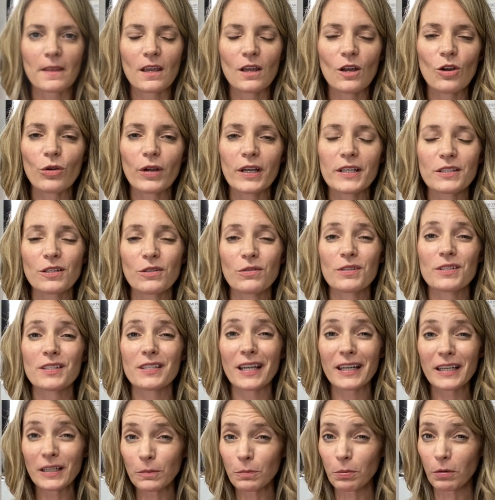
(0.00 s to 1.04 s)
Okay, so the
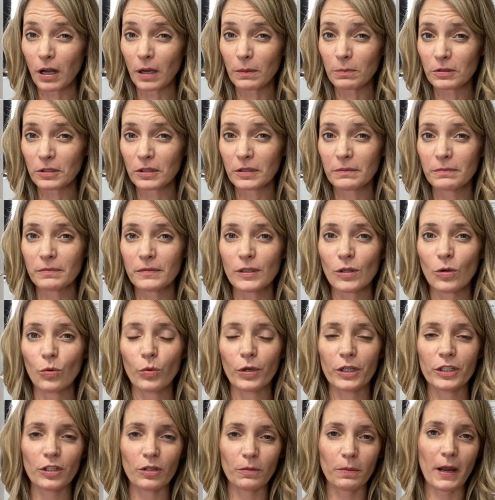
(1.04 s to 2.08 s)
second problem
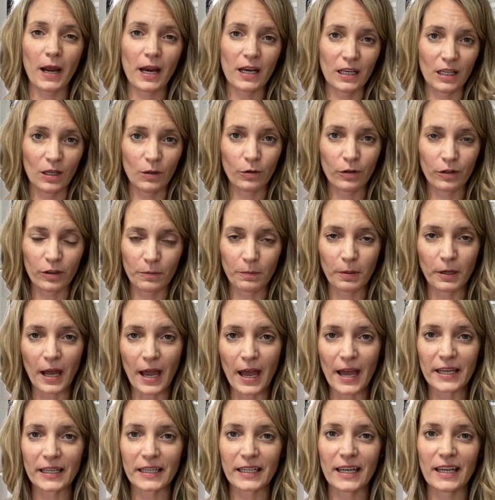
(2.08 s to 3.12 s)
when you're painting with
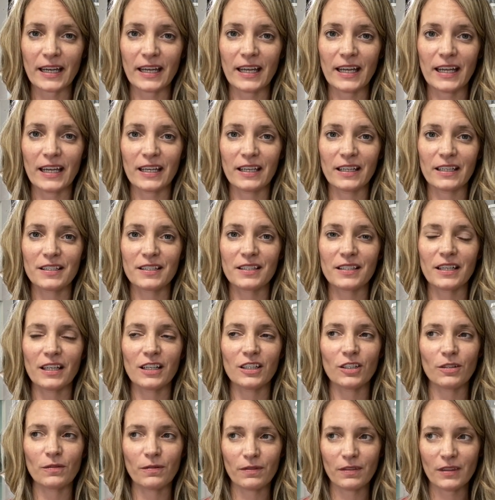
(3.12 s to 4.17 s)
black is
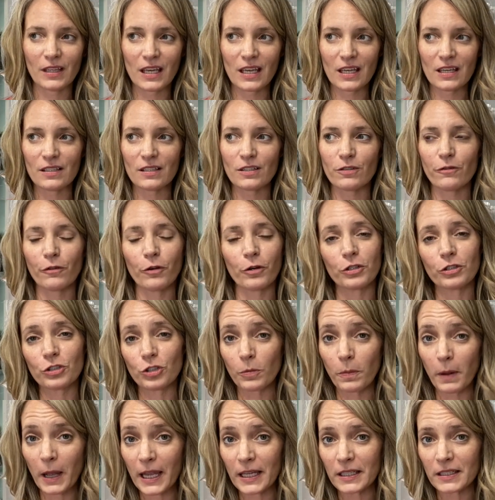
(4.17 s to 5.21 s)
that these
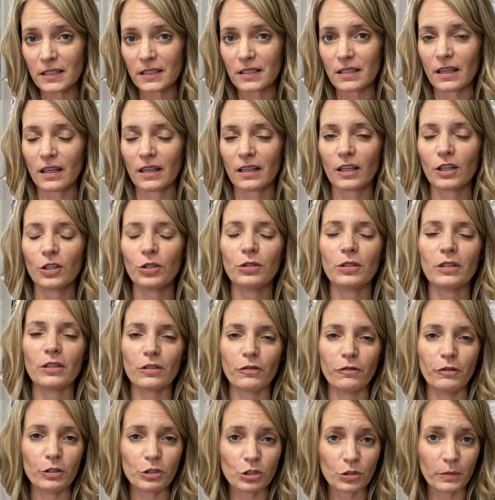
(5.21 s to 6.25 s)
furniture paints, including
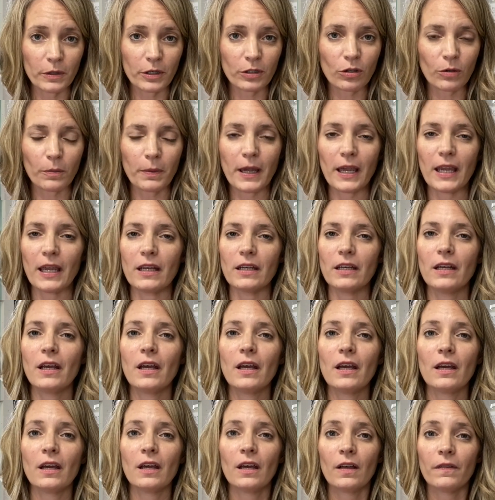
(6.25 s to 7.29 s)
the Fusion Mineral Paint,
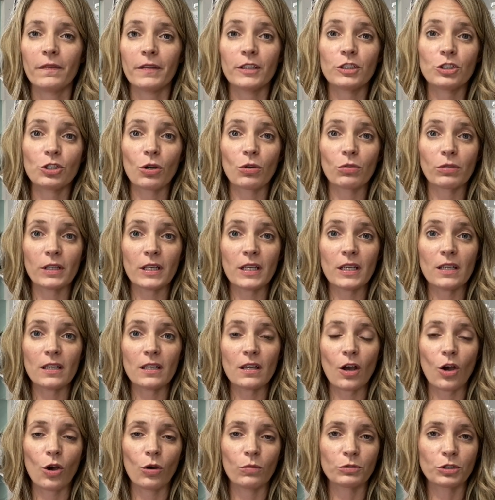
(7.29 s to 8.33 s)
the Jolie
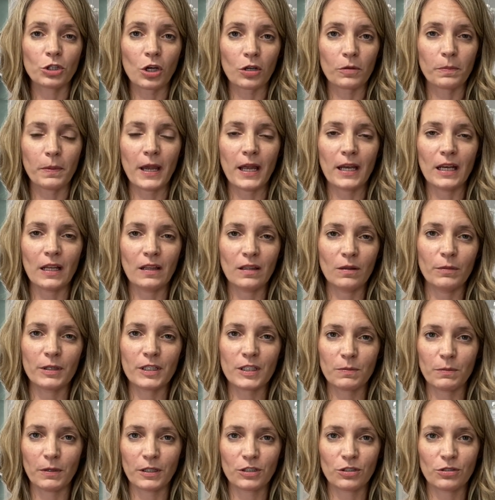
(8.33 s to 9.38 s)
Home Chalk Paint, and the
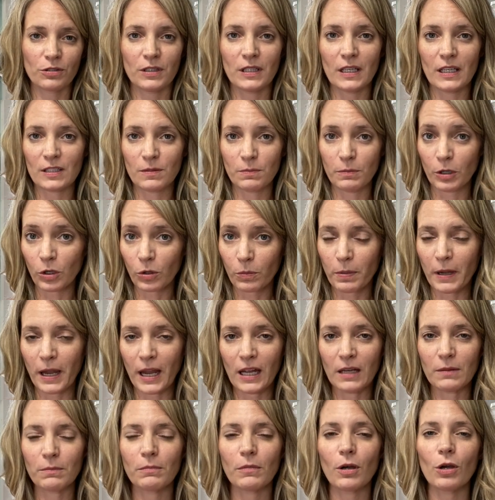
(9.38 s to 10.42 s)
Miss Mustard Seeds Milk
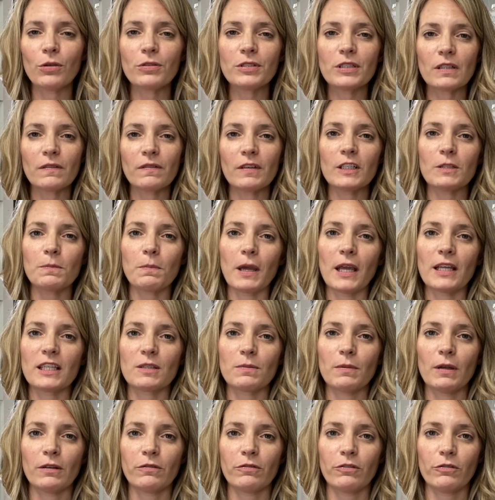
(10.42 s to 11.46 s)
Paint, most of these
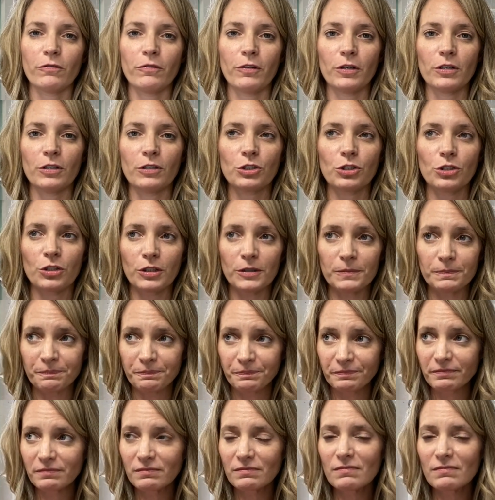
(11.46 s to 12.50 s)
paints made for
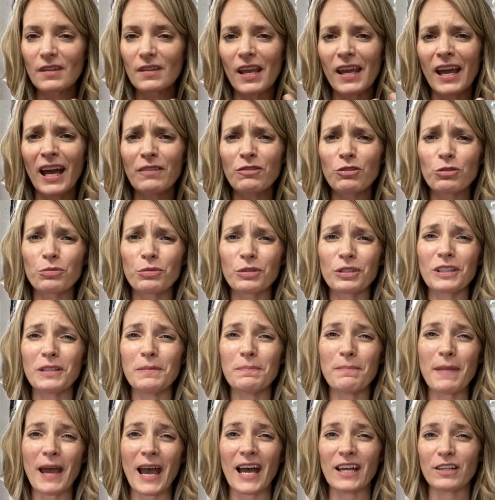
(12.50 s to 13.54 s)
furniture have a really
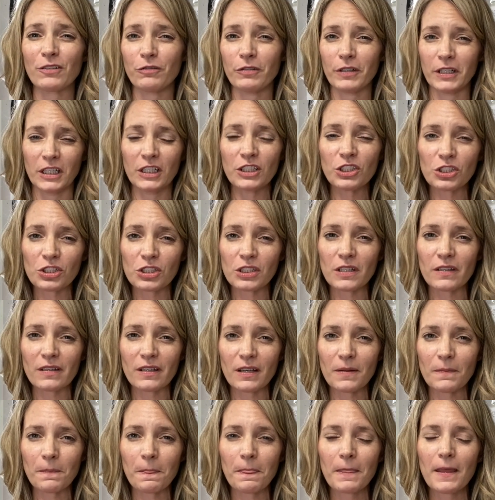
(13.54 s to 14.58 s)
matte finish to
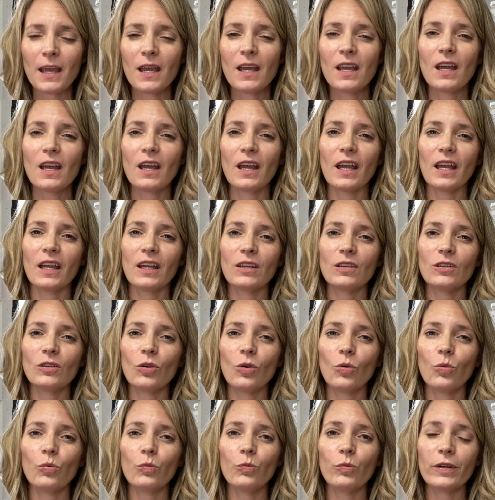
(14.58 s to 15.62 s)
them.
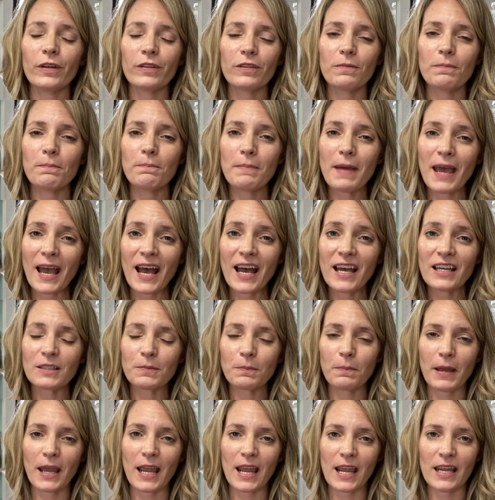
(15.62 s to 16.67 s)
And with
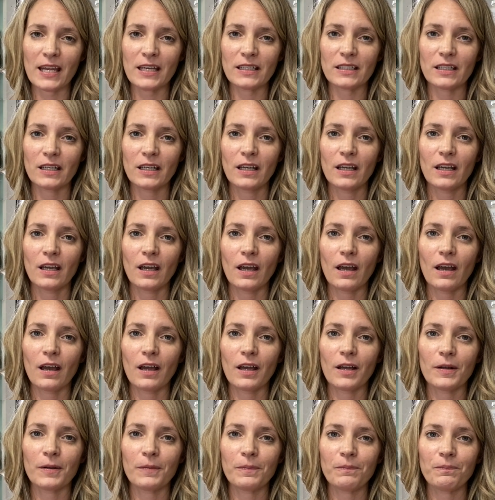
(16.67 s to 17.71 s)
matte paint,
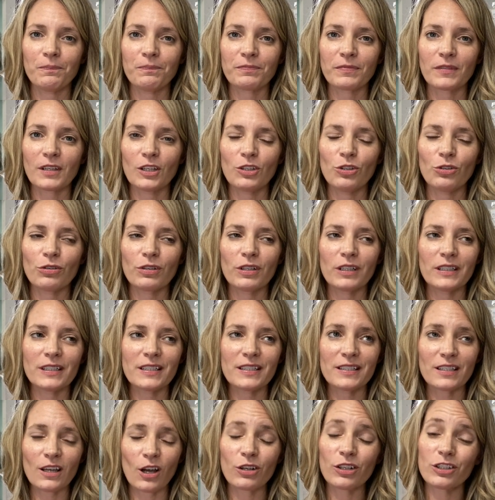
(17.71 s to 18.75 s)
you're gonna,
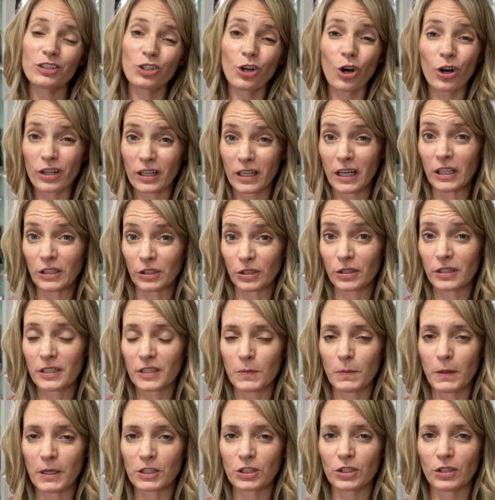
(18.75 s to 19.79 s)
on a dark color
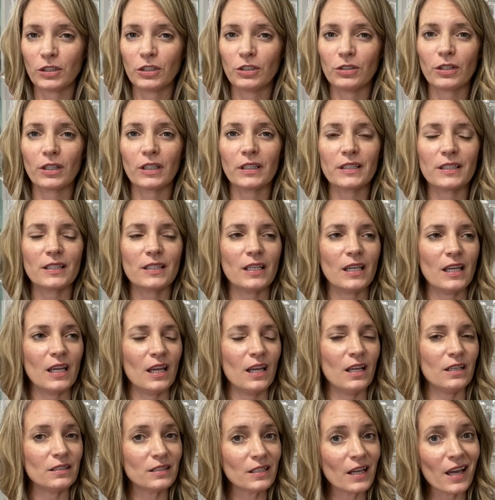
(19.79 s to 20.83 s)
especially, you're gonna
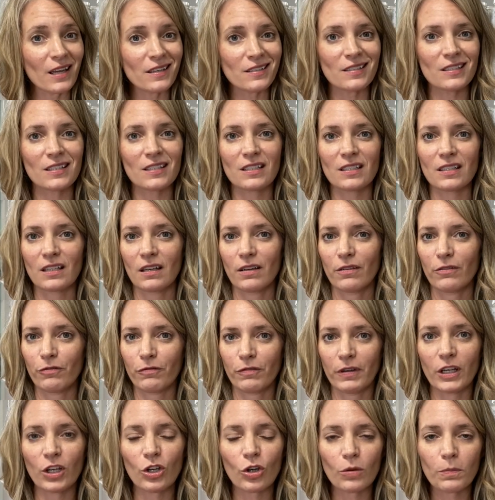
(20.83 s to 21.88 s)
see dust,
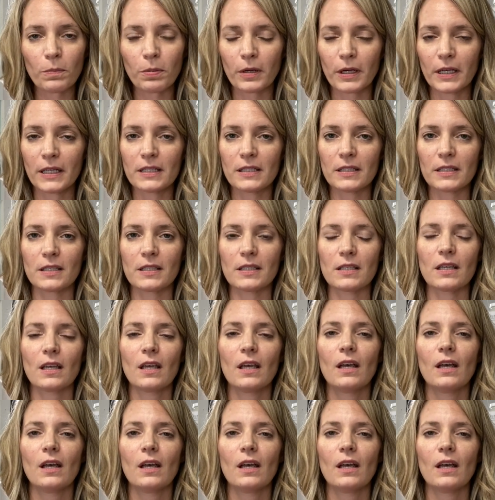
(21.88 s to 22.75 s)
fingerprints,